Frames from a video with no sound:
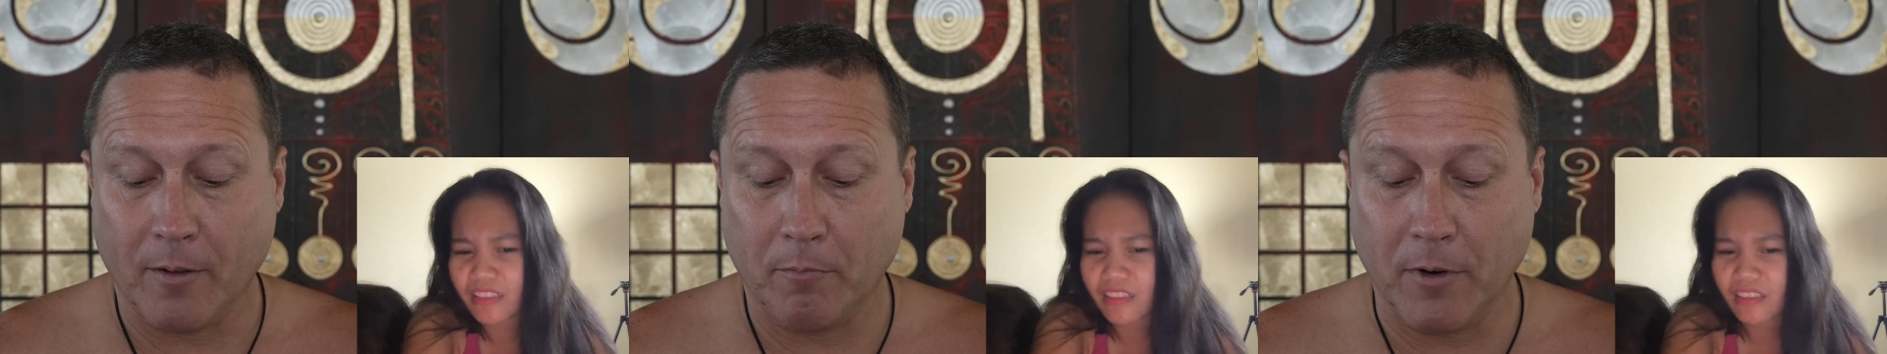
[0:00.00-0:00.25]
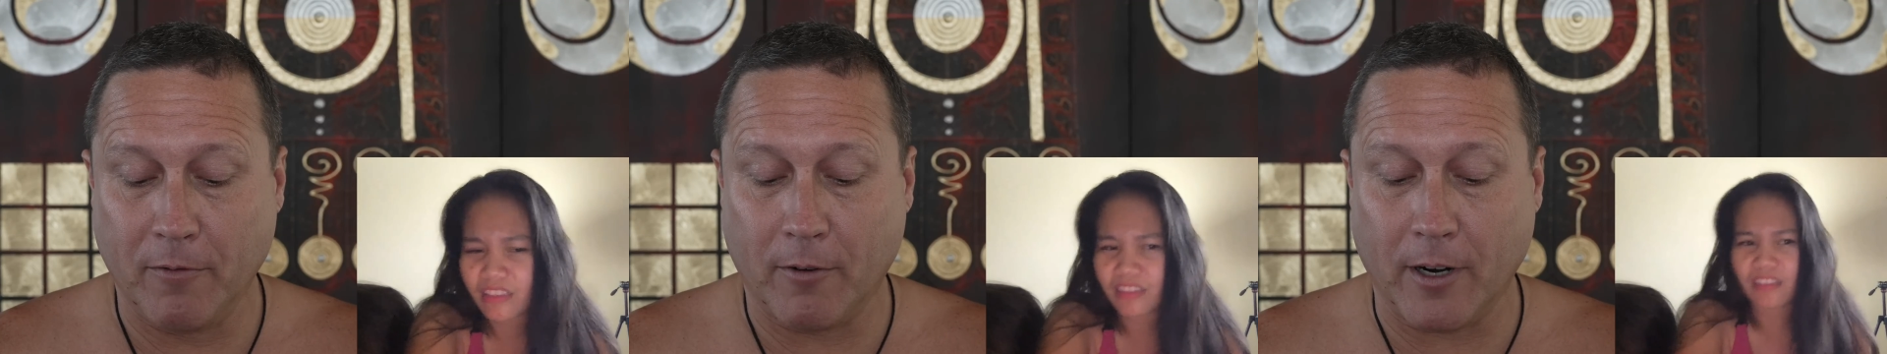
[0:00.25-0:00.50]

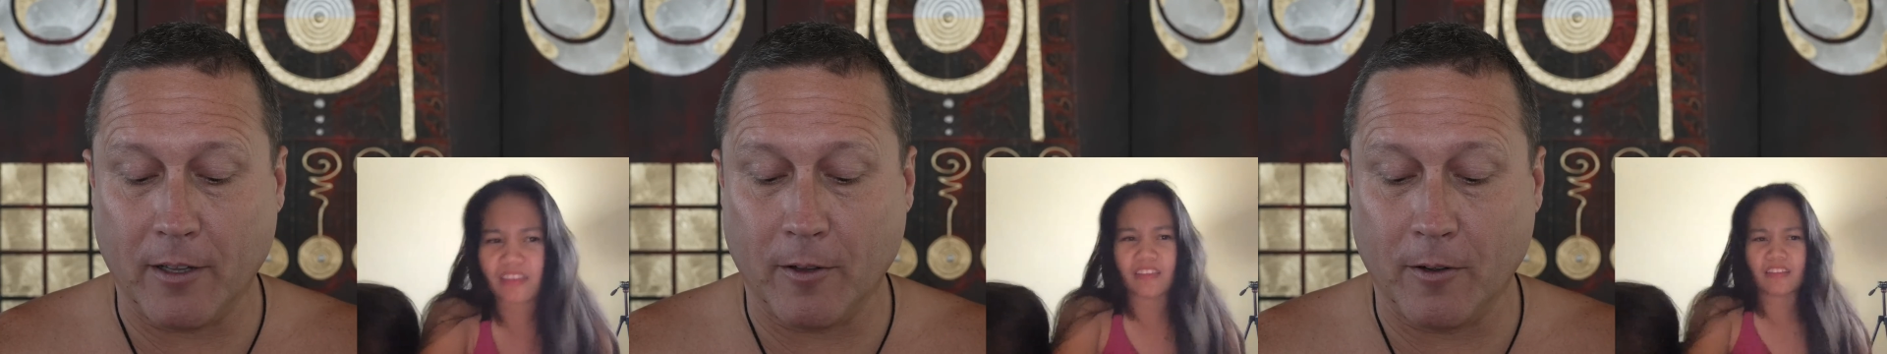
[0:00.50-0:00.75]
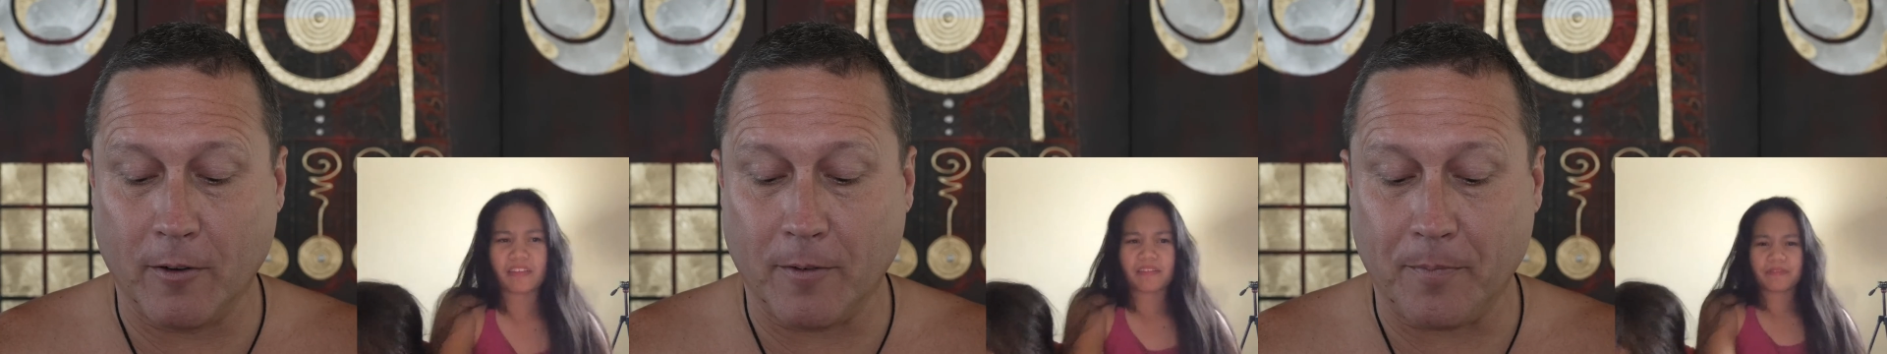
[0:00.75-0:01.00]
Speaker 1: moving right
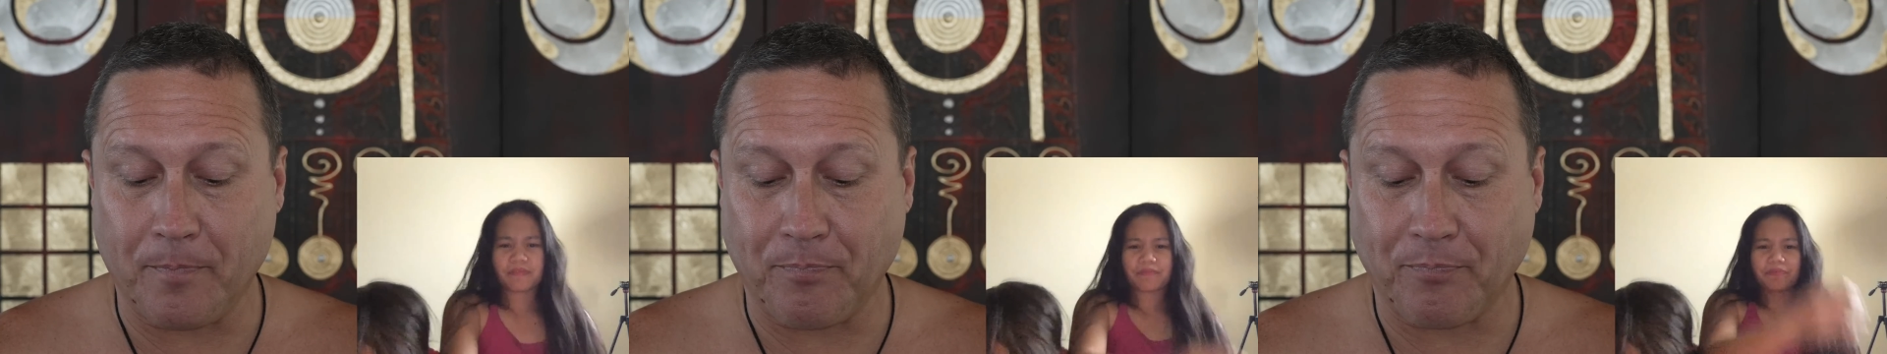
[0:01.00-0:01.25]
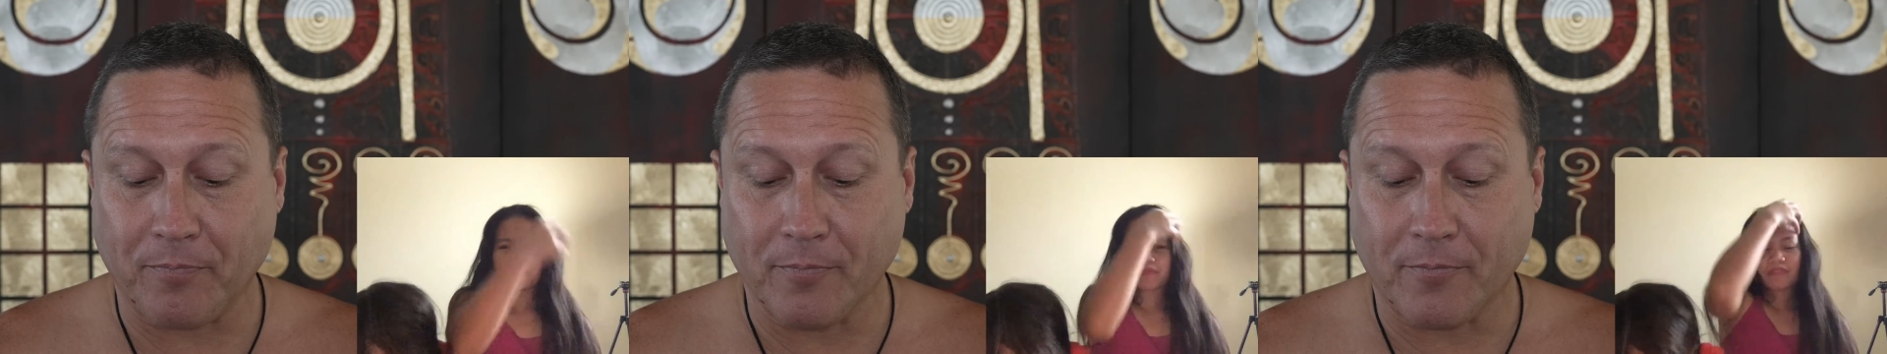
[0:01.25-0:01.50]
along.
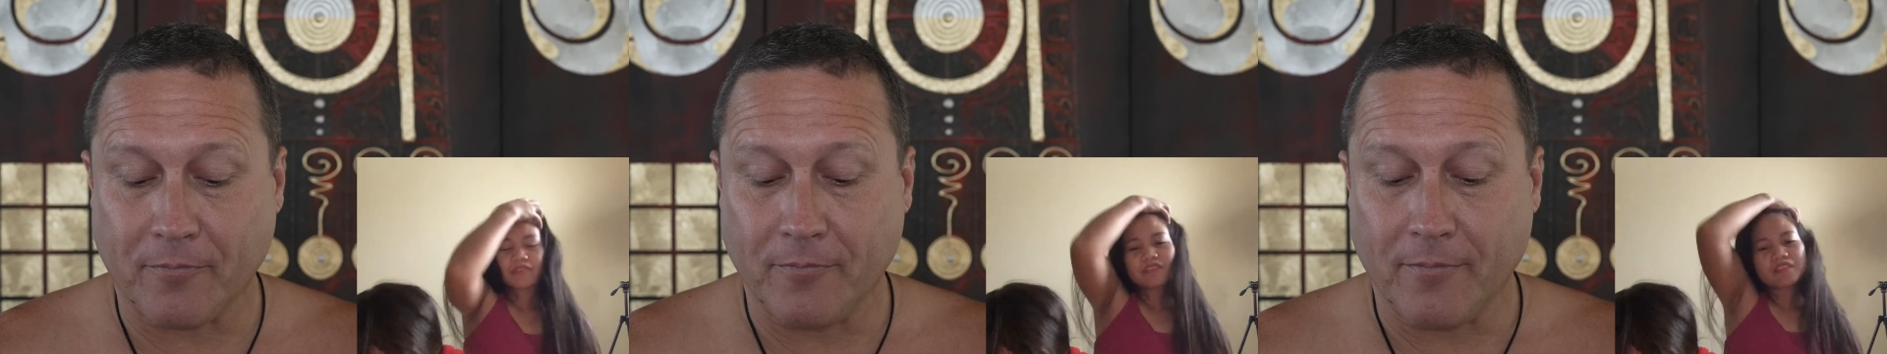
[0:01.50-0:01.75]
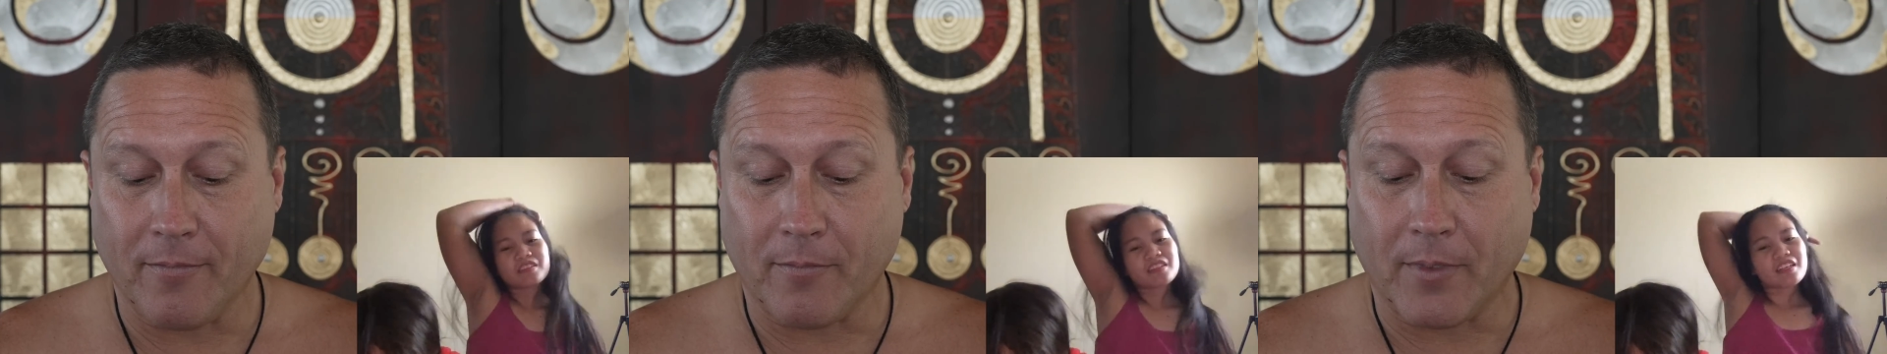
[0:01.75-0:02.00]

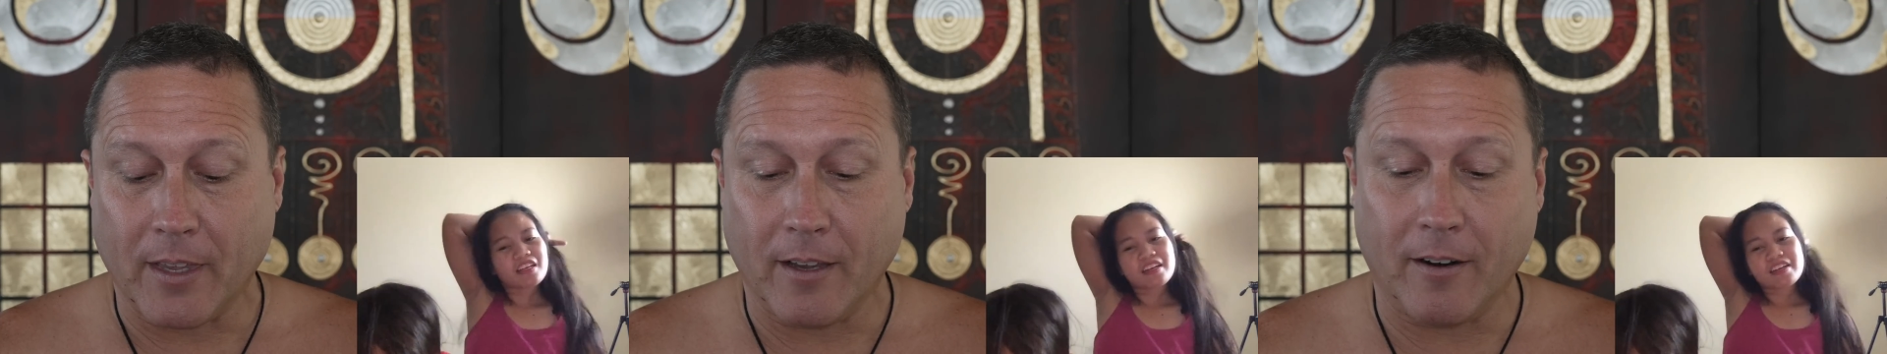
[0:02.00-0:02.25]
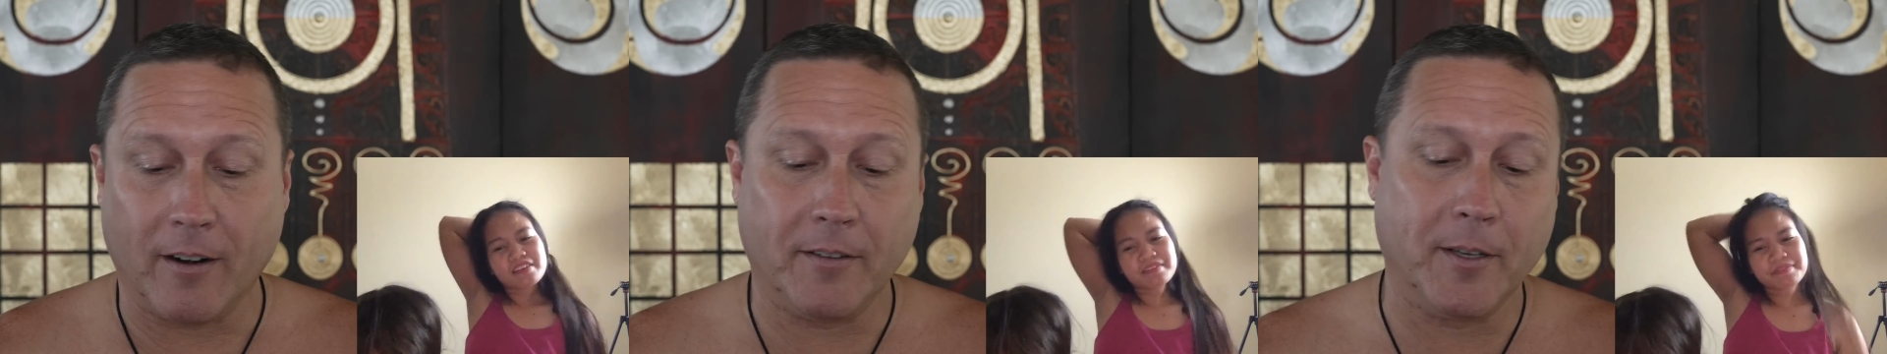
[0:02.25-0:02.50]
All right,